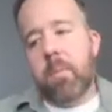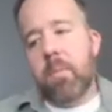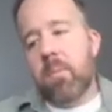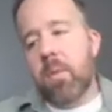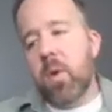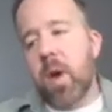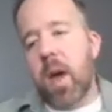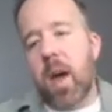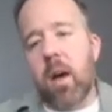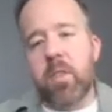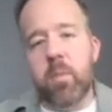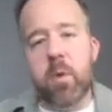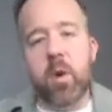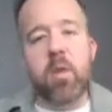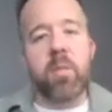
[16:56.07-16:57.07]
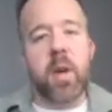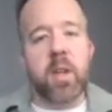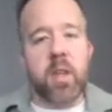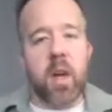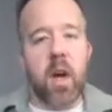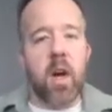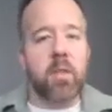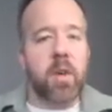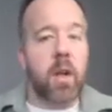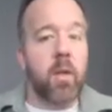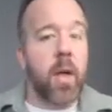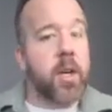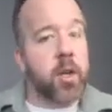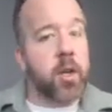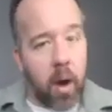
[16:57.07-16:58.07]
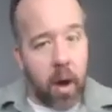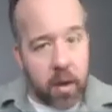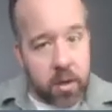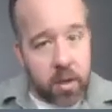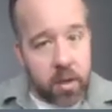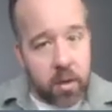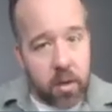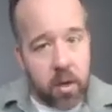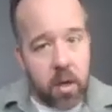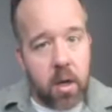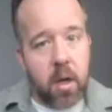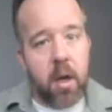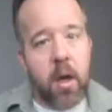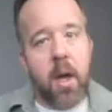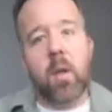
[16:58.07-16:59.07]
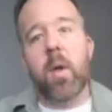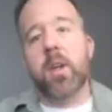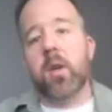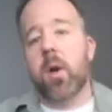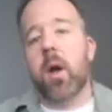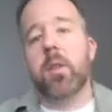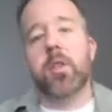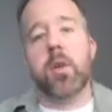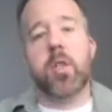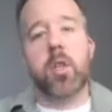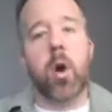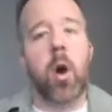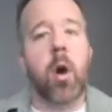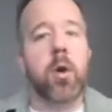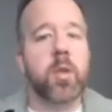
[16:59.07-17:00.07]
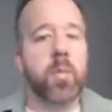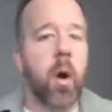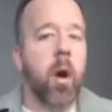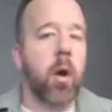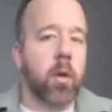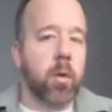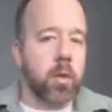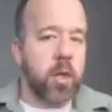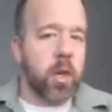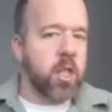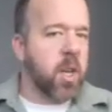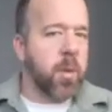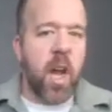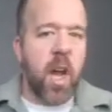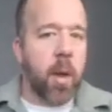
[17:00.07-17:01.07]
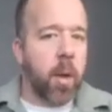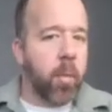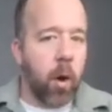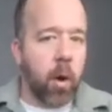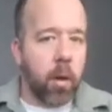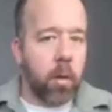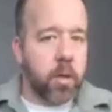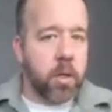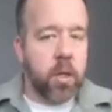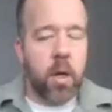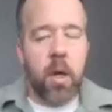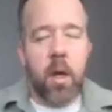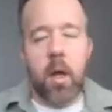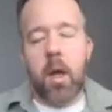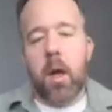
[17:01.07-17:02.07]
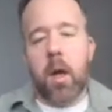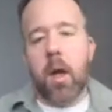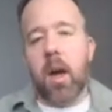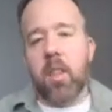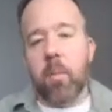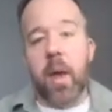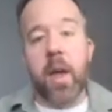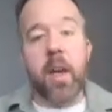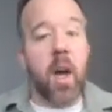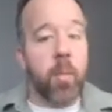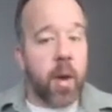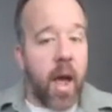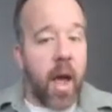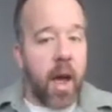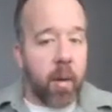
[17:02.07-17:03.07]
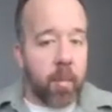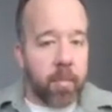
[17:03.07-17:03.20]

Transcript: you have the movement of electrons. And electrons are charged particles. They're subatomic particles that make up an atom.